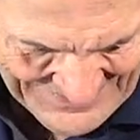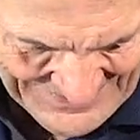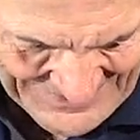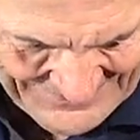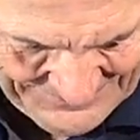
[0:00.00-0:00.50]

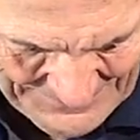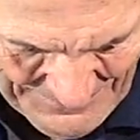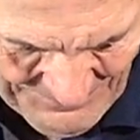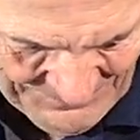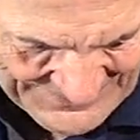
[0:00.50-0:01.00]
Yeah,
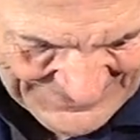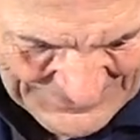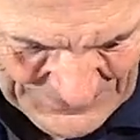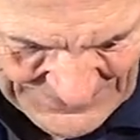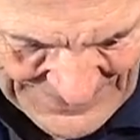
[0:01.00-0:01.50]

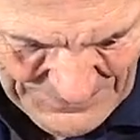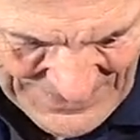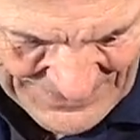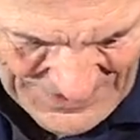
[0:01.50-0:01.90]
with that big